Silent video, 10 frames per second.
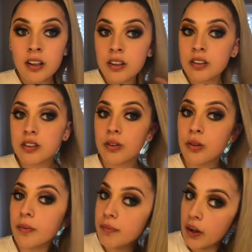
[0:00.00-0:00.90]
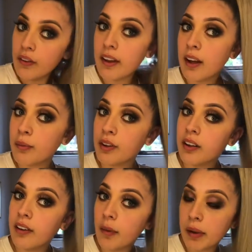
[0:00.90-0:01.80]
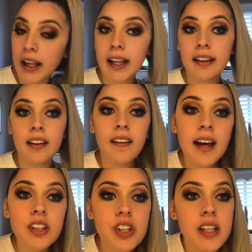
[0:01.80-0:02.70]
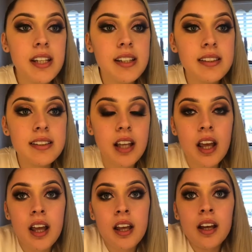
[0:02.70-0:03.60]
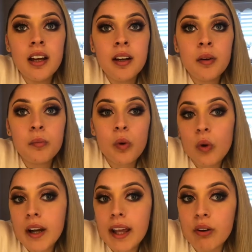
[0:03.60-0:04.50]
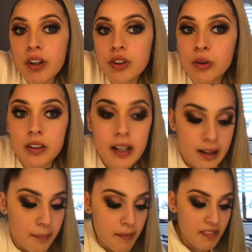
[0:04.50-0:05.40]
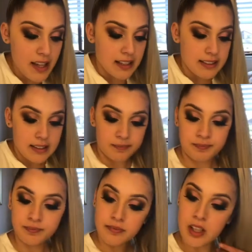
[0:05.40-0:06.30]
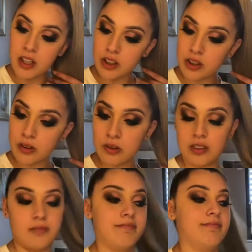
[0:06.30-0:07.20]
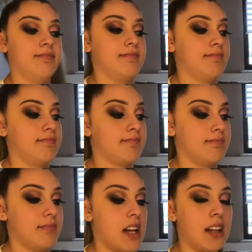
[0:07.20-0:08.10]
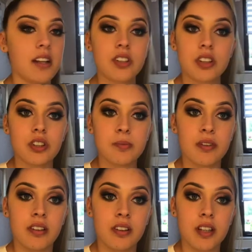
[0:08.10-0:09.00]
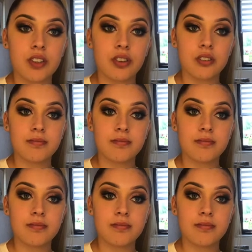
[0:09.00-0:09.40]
So now that we have applied the lashes, I'm going to get on to doing my face. So I literally just put foundation on.